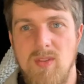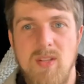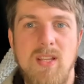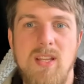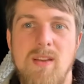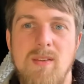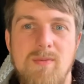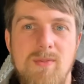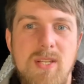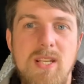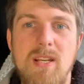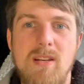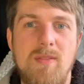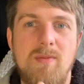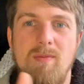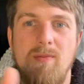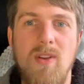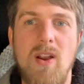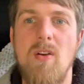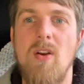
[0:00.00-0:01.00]

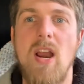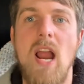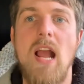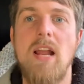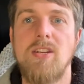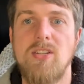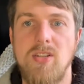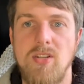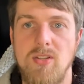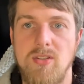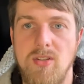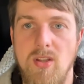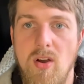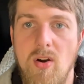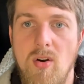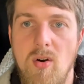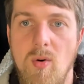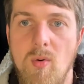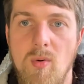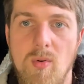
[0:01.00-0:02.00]
variations the
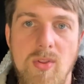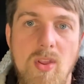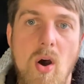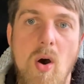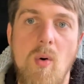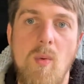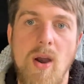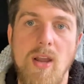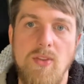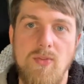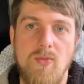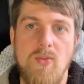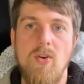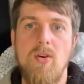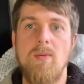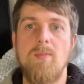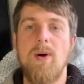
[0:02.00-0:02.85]
whole way through.